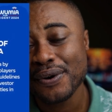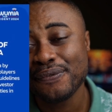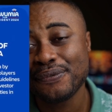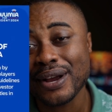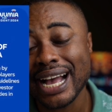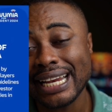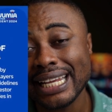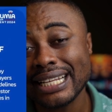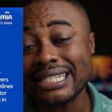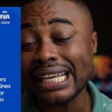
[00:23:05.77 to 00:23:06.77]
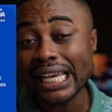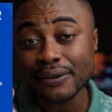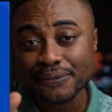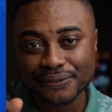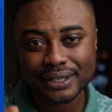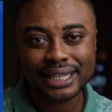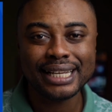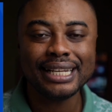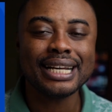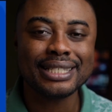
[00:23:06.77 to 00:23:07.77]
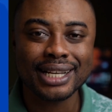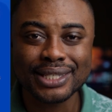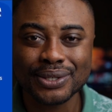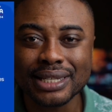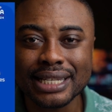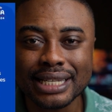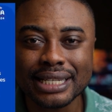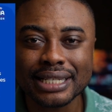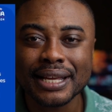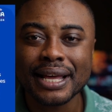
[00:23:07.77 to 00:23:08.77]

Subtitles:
for Ghanaians if elected to lead